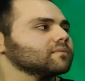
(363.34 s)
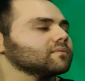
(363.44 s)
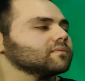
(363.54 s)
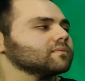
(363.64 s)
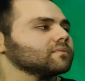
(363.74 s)

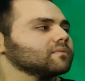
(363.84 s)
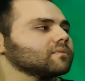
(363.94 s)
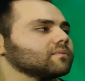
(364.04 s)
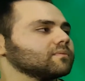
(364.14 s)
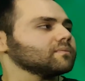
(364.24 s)

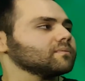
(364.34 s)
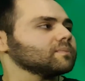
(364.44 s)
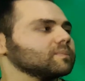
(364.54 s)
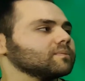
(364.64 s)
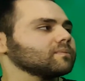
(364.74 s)

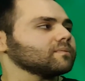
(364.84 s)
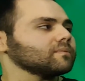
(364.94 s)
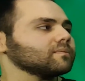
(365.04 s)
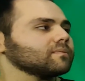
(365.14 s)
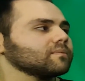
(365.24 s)

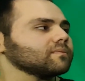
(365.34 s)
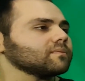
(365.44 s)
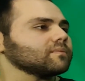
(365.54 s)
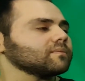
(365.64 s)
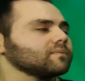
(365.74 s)

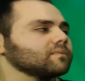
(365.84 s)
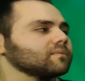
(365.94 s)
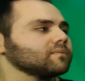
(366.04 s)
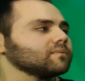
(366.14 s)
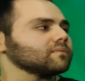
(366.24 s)

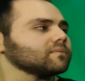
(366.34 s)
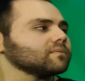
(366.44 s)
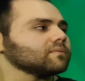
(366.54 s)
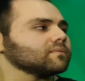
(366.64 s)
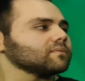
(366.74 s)

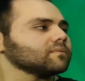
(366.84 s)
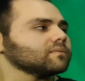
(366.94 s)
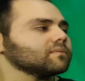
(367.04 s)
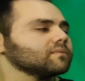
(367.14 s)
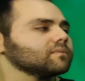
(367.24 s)

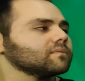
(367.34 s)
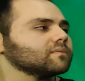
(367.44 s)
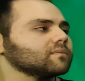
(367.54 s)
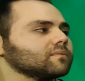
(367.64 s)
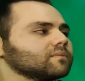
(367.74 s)

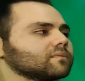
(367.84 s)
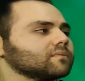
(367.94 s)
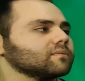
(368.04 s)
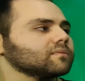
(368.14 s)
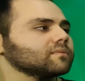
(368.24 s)

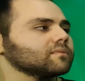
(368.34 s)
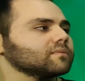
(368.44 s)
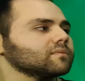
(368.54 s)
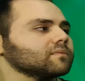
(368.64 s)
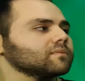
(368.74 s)

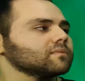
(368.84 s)
[no speech]